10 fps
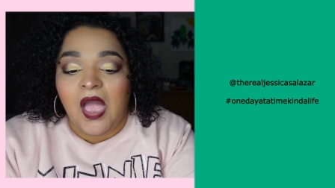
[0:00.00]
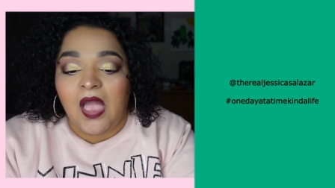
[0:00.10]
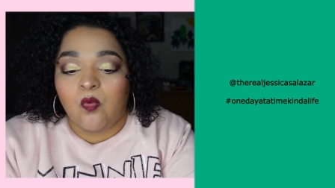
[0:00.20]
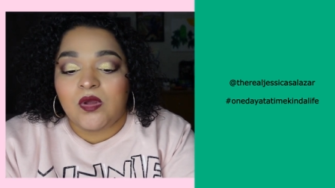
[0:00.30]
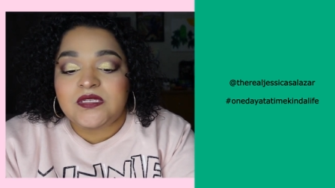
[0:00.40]

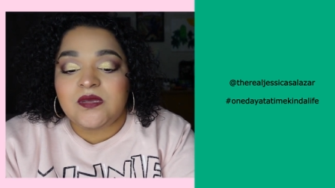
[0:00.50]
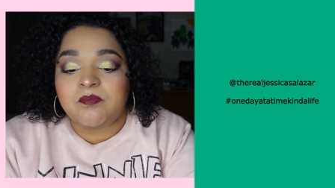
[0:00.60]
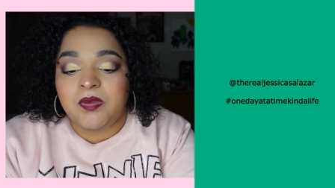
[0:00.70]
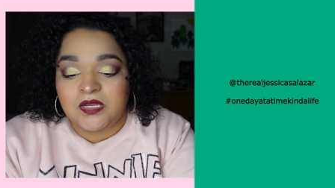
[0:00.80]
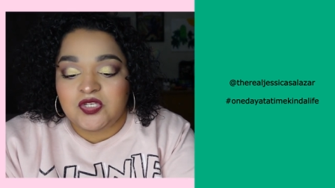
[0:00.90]
I went to
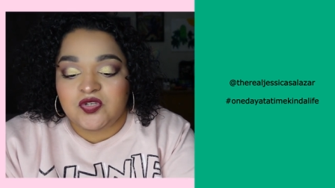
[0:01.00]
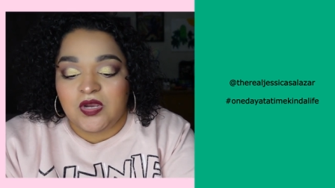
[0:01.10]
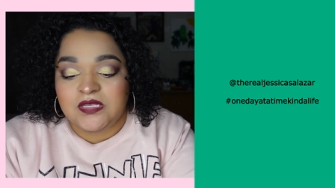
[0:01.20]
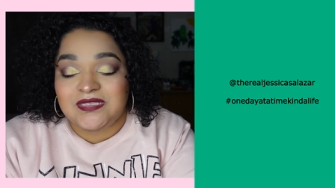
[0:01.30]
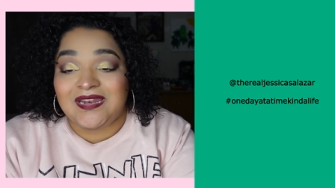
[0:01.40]

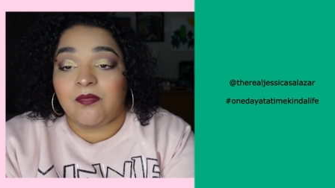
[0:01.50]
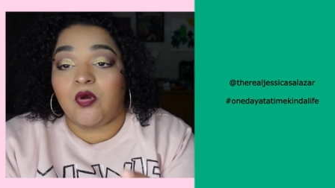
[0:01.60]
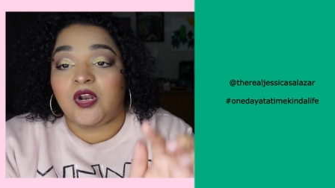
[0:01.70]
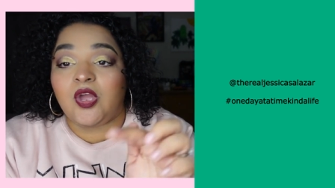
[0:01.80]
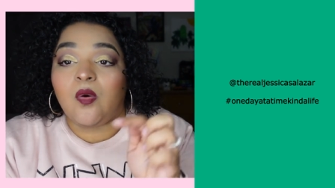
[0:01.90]
Pinterest and I'm
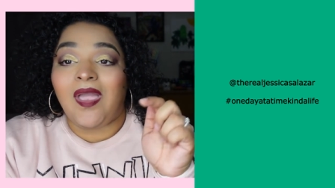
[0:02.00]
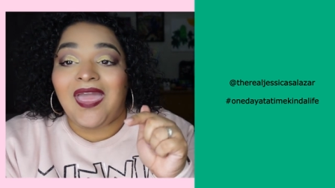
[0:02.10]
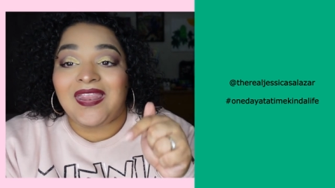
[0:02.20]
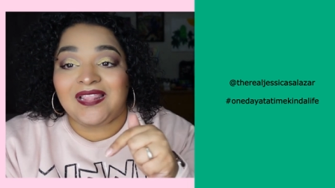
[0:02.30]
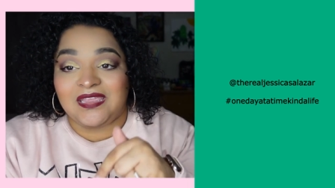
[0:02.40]
going to go
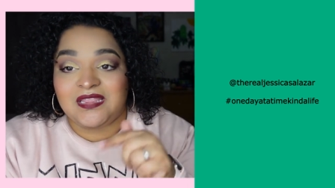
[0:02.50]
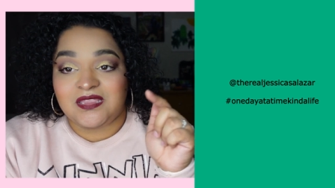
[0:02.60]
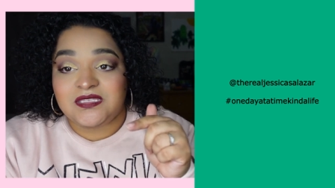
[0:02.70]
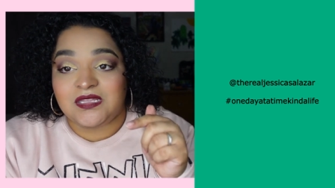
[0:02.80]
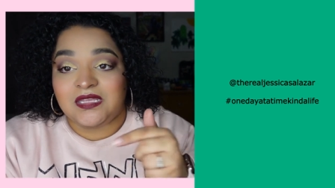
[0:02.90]
ahead and link
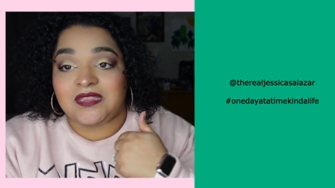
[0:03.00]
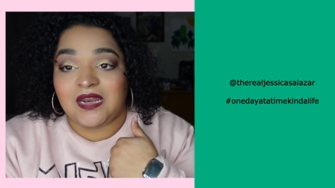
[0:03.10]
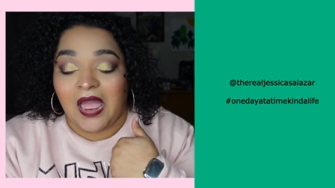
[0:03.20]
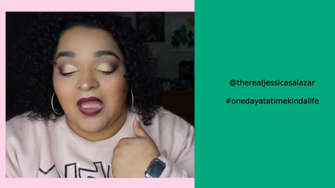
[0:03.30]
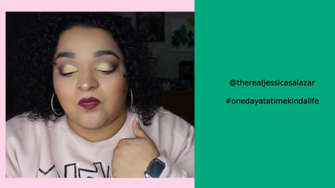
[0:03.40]
this link
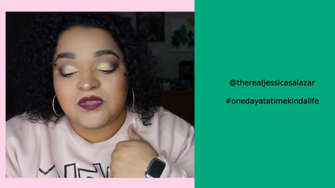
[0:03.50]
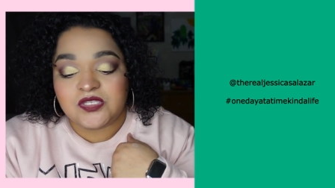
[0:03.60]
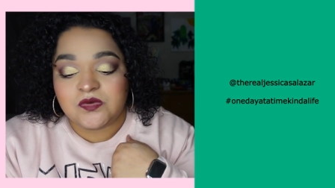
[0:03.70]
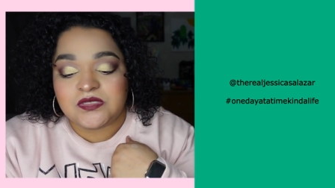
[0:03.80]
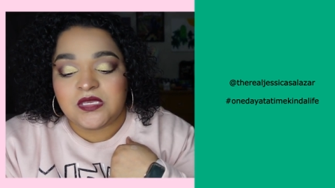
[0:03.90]
that I
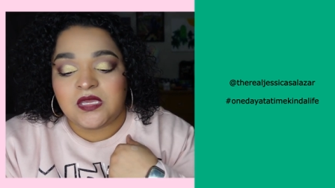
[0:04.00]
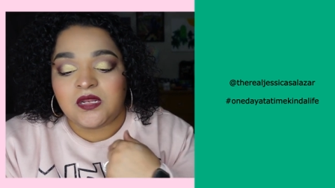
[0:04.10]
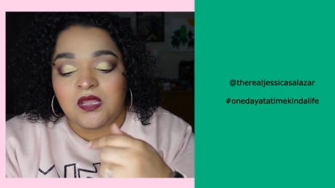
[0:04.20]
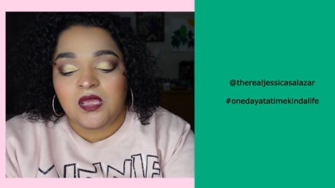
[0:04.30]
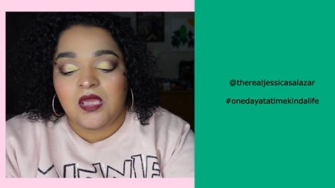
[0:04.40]
was
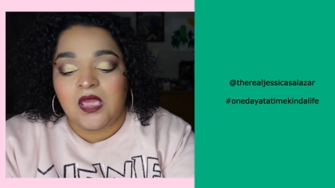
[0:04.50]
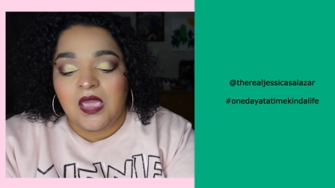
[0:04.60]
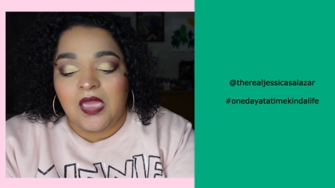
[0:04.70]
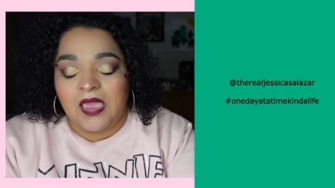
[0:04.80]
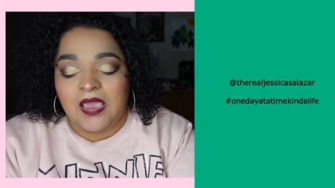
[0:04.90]
using.
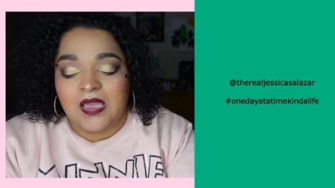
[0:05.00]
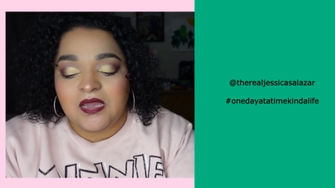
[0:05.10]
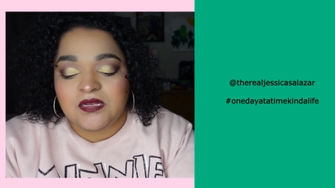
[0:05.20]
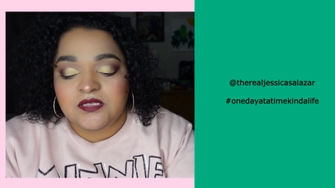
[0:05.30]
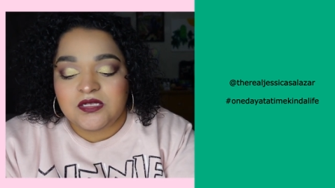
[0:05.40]

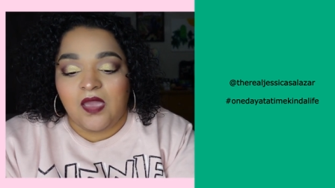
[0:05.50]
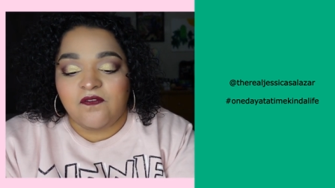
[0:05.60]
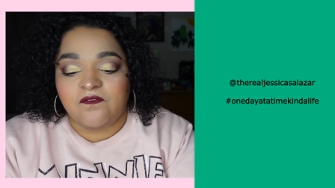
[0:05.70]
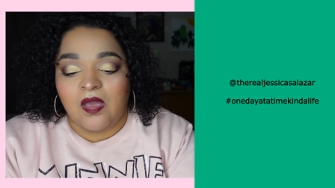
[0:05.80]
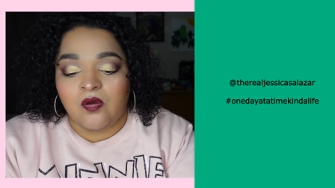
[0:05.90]
And I
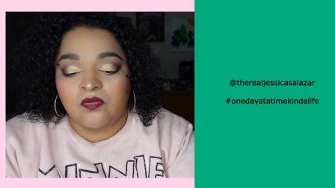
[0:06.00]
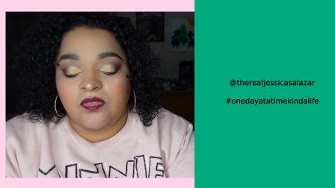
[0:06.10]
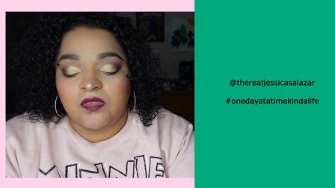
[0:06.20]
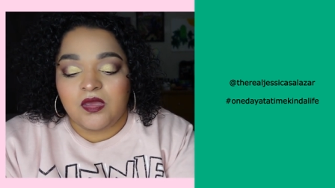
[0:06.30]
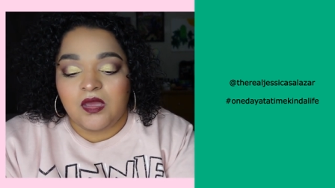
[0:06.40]

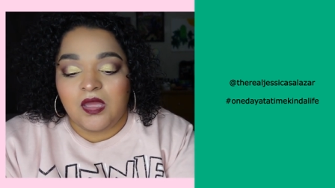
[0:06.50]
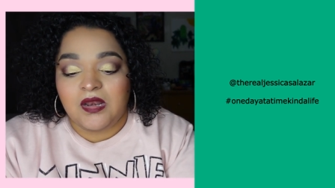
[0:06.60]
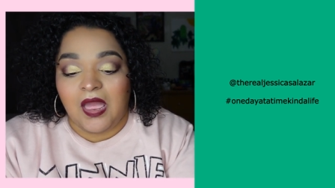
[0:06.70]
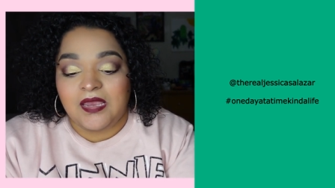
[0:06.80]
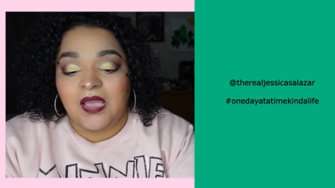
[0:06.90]
found an
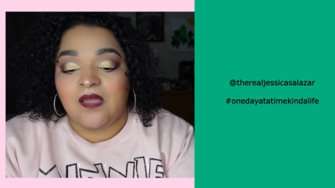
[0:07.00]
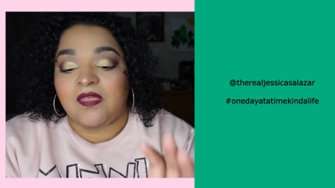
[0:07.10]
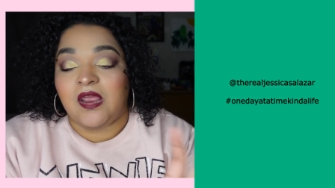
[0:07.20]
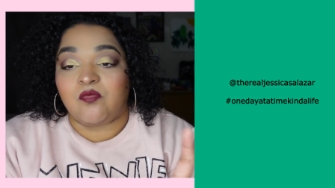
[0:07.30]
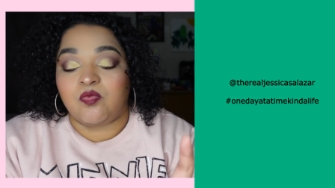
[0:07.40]
icon
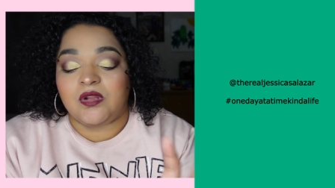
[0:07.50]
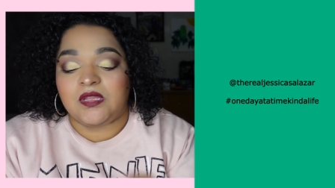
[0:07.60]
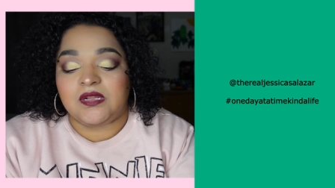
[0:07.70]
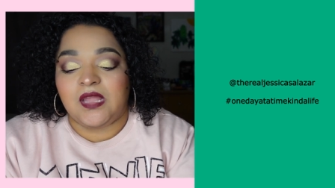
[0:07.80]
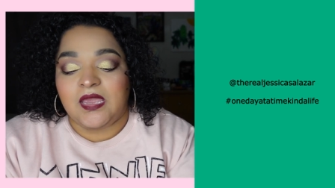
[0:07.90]
that I
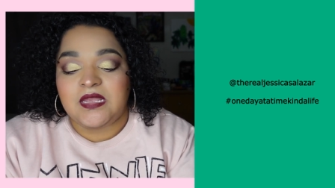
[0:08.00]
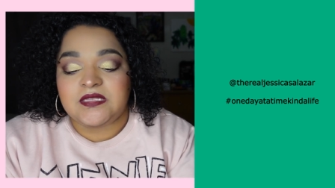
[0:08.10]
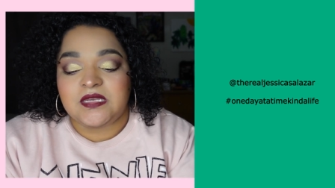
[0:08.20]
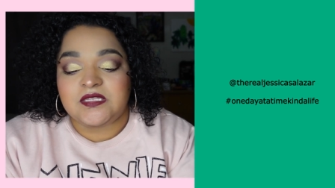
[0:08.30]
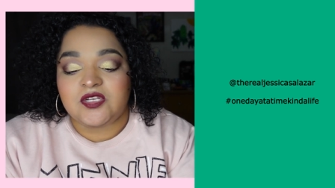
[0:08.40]
really
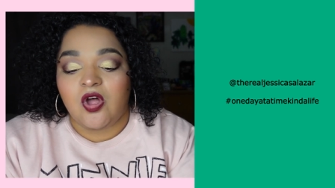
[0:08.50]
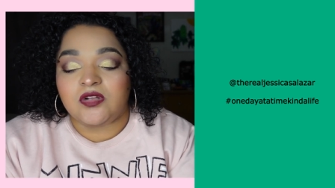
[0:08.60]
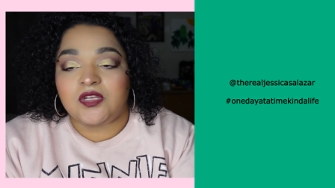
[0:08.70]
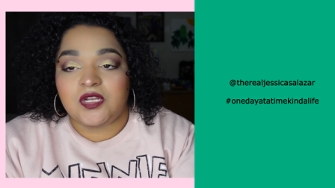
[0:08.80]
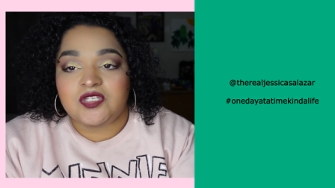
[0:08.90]
liked. It's
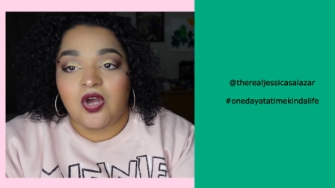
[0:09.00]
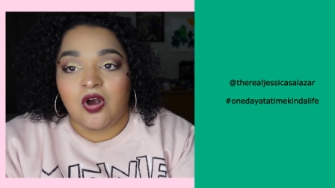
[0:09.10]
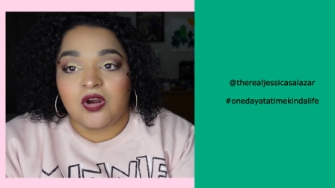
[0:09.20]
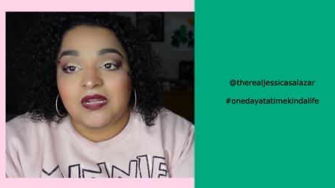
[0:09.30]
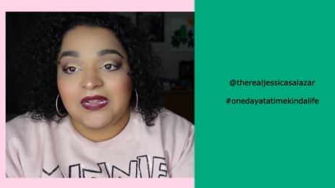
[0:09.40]
called
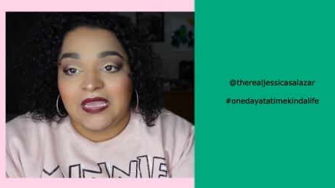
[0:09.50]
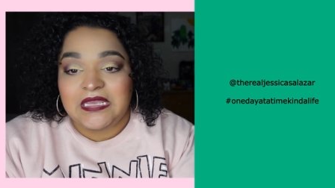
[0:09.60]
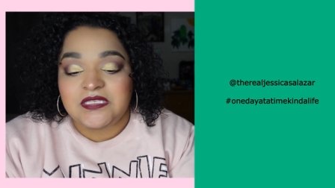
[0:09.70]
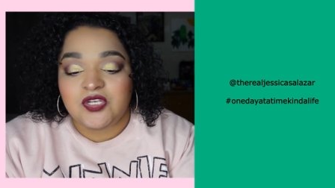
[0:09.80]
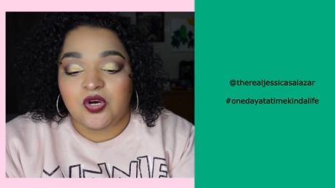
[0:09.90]
Guitar and
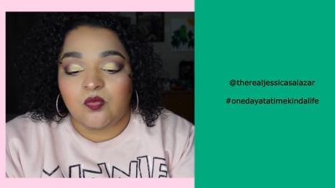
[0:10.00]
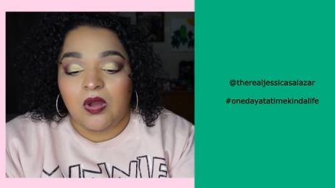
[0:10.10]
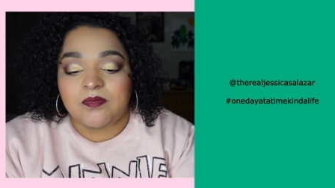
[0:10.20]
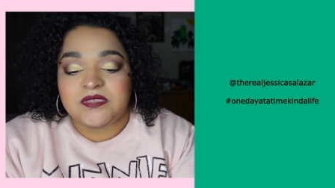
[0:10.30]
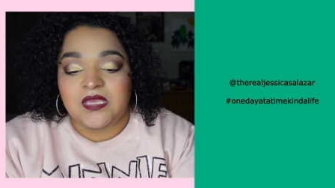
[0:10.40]
Lace, her
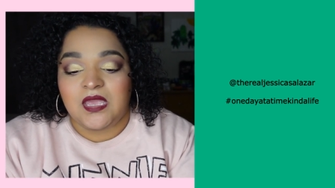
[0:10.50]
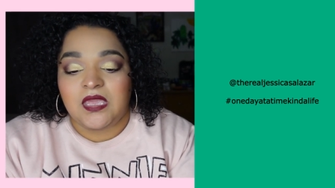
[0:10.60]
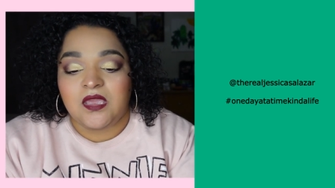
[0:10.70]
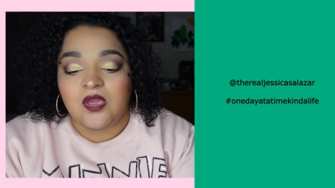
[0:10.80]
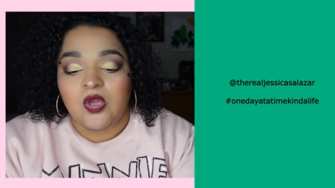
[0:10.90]

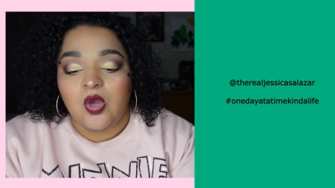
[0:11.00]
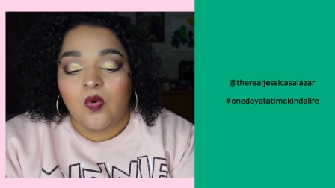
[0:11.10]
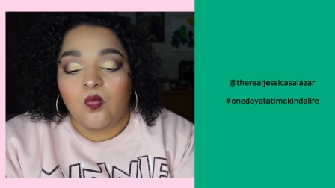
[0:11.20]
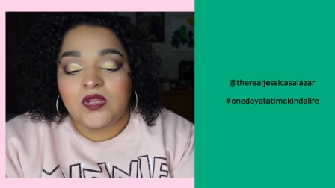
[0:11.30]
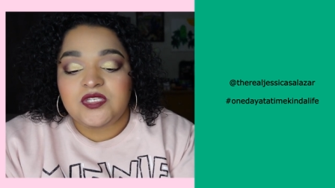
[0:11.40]
website.
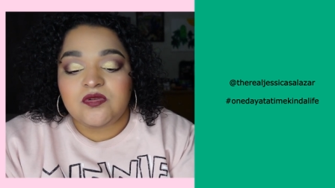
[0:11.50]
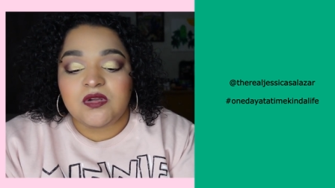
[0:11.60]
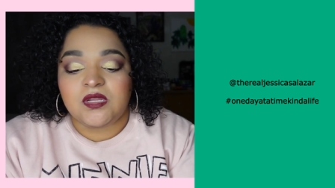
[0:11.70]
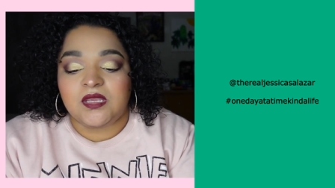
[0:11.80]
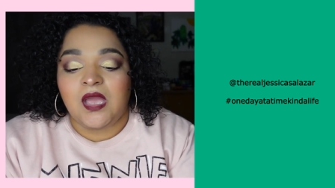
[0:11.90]
Once you
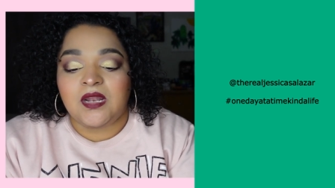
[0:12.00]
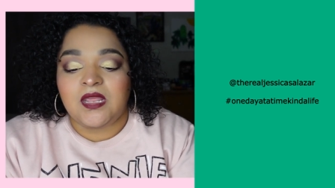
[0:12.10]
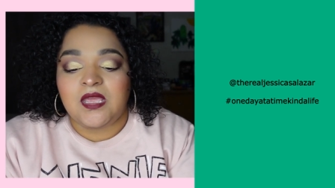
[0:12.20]
click on